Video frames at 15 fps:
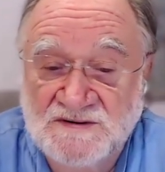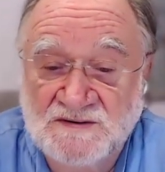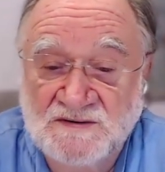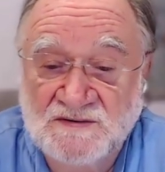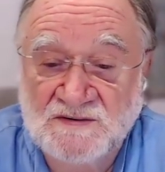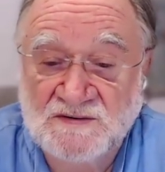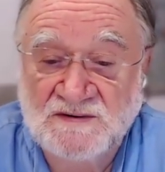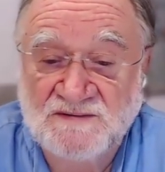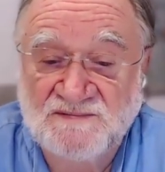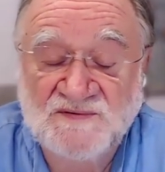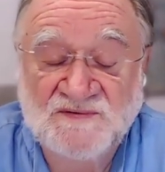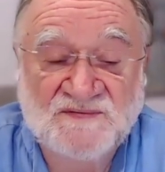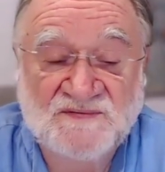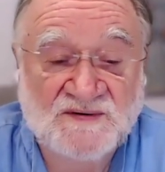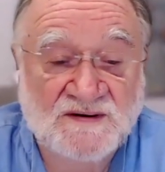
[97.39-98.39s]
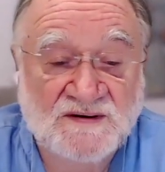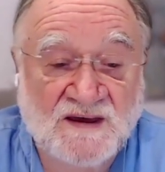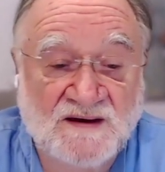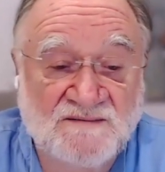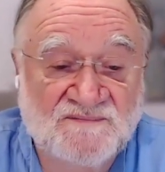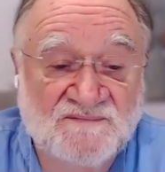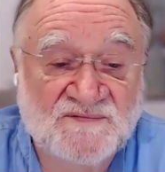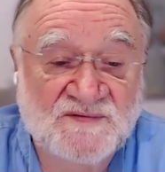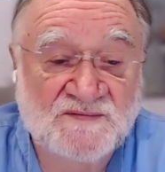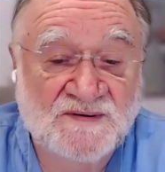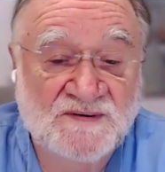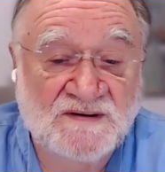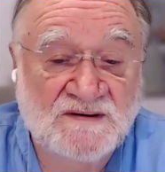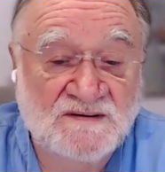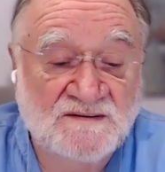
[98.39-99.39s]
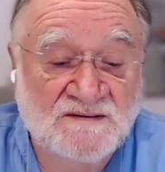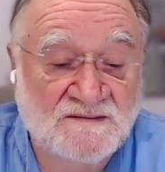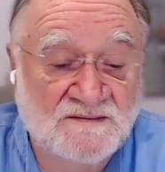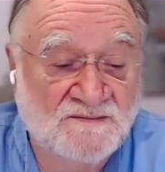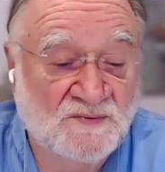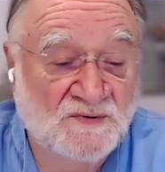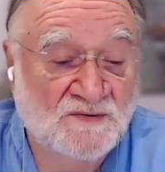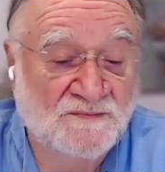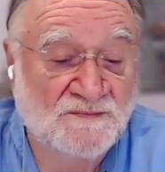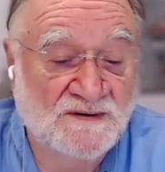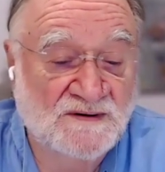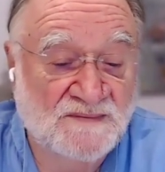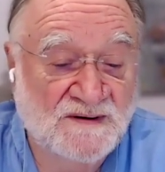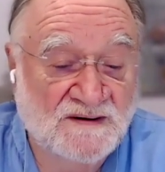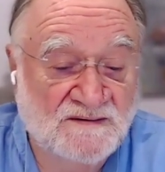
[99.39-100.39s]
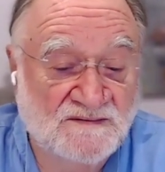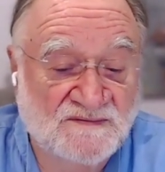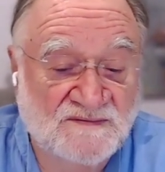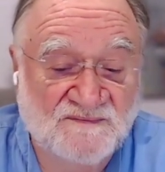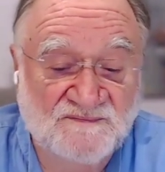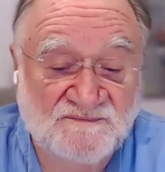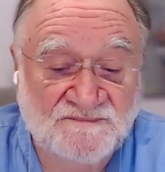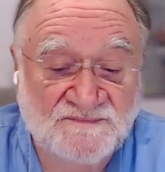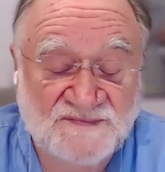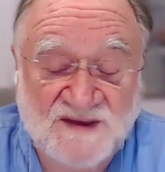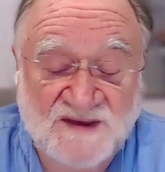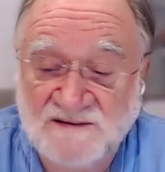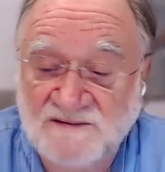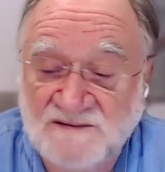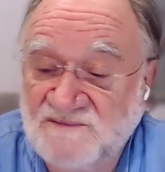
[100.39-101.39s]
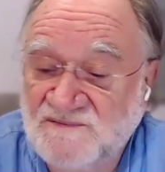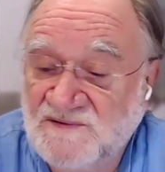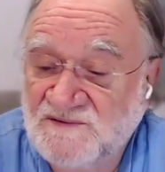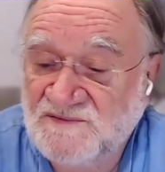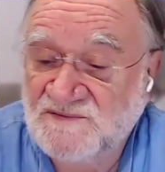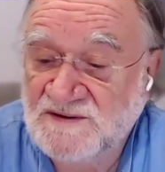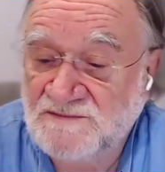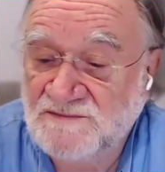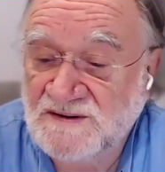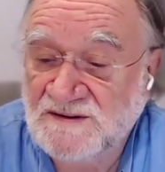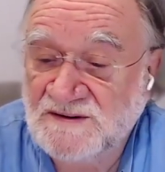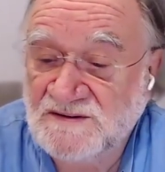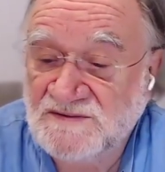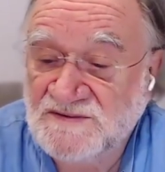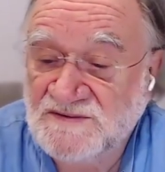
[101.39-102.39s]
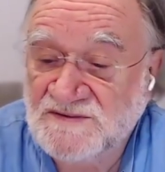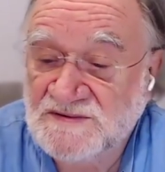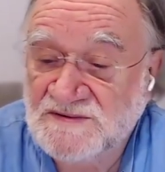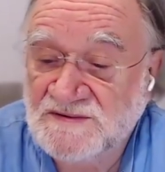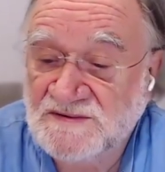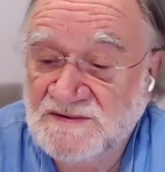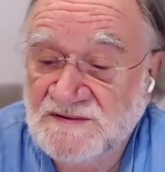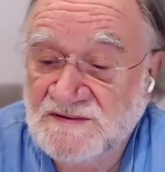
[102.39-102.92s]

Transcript: So if you sit comfortably, it'll be about 10, 15 minutes.